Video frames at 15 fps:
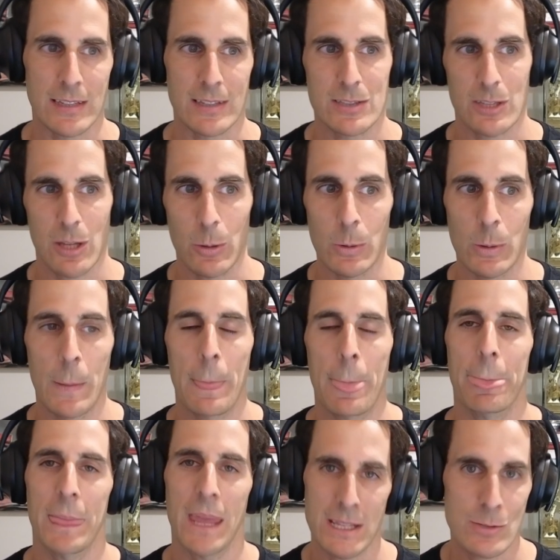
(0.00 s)
So
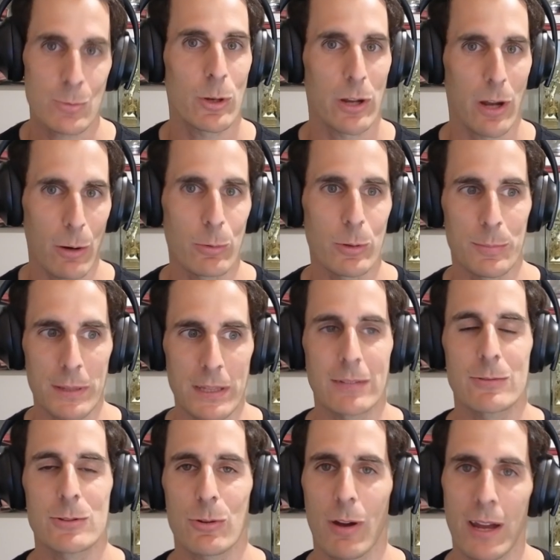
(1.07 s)
that's what I would be
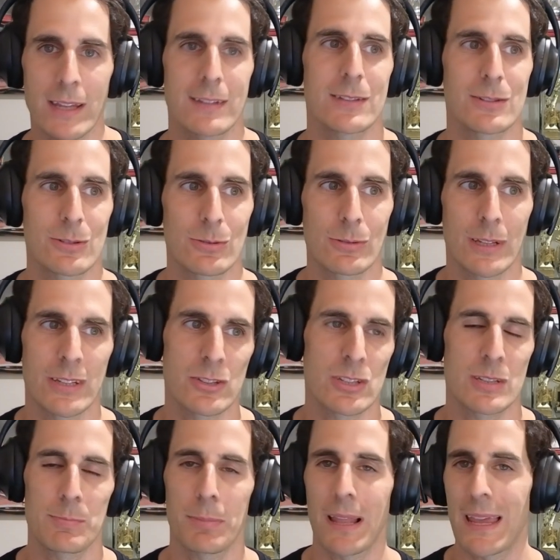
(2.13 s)
trying to do, and
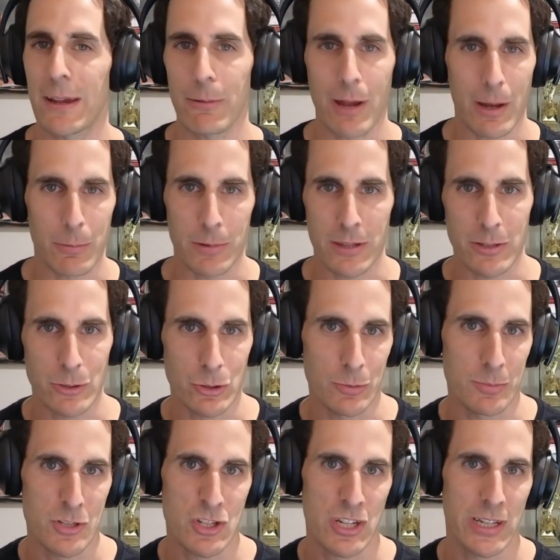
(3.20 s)
just play around with the new
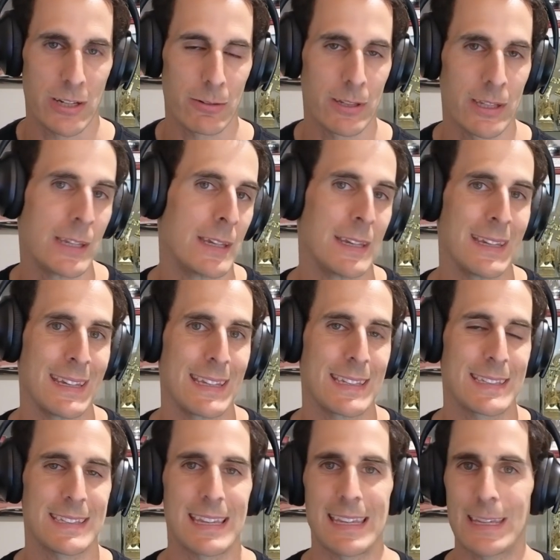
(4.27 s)
machinery,
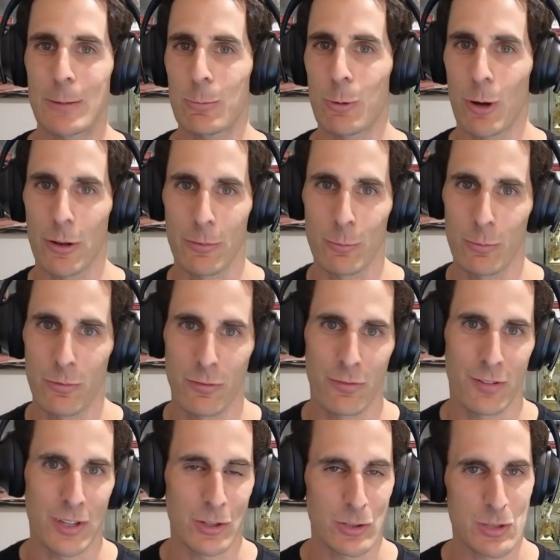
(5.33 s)
see what
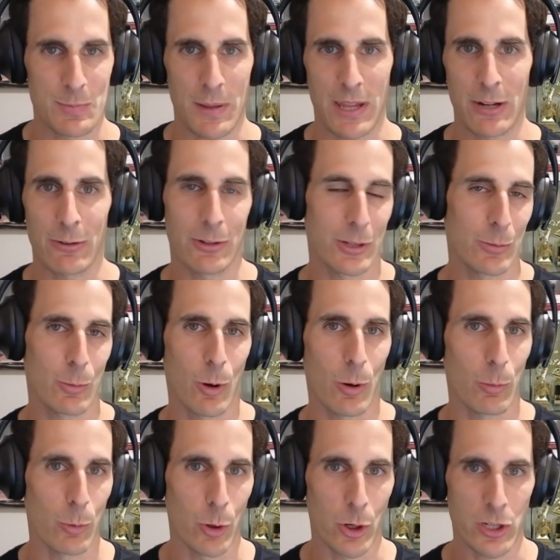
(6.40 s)
feels better and what
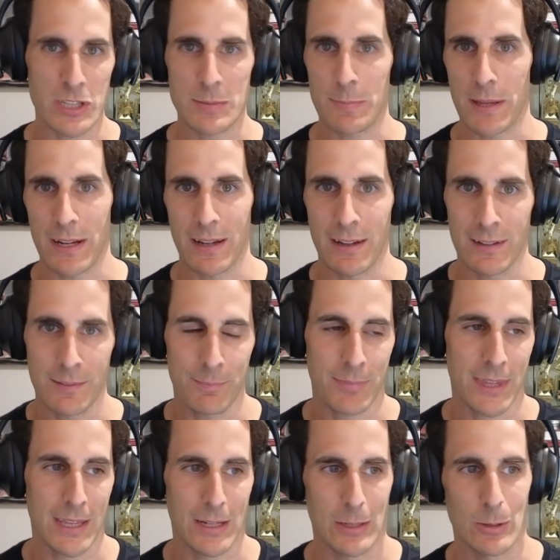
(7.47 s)
works better
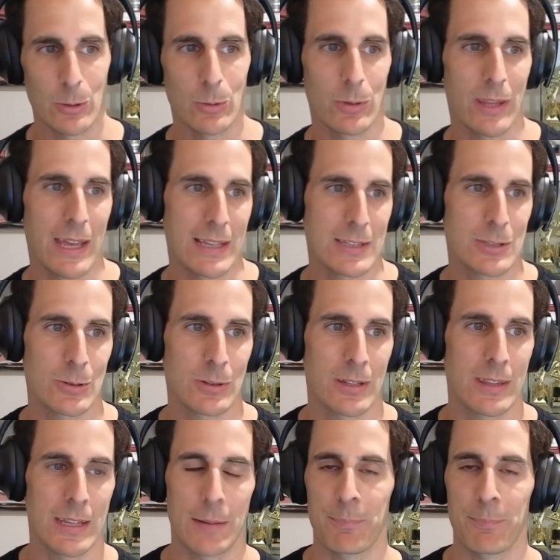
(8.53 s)
and all that sort of thing.